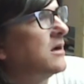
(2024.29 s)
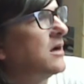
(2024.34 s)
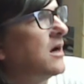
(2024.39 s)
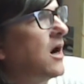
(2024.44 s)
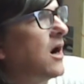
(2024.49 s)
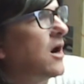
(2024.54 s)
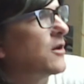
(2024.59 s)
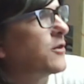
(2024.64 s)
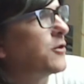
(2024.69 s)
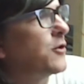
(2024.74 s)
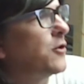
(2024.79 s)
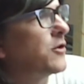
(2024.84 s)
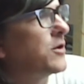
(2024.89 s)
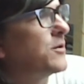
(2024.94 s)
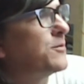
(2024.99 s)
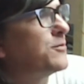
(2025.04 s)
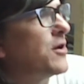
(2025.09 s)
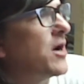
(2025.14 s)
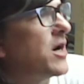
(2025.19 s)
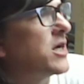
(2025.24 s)
I thought the
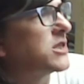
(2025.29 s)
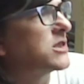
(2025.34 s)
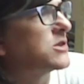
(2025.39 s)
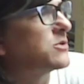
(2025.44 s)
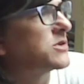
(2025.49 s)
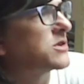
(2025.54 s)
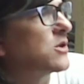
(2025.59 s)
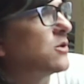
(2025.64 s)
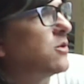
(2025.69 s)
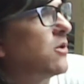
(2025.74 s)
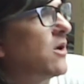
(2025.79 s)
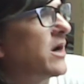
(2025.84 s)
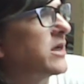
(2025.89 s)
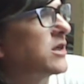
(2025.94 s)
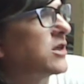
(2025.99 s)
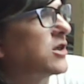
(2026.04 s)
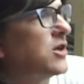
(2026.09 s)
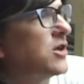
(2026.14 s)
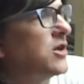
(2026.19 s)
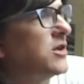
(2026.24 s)
price was
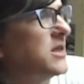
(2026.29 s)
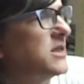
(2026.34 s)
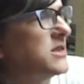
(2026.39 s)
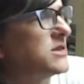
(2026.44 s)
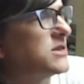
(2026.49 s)
quite good.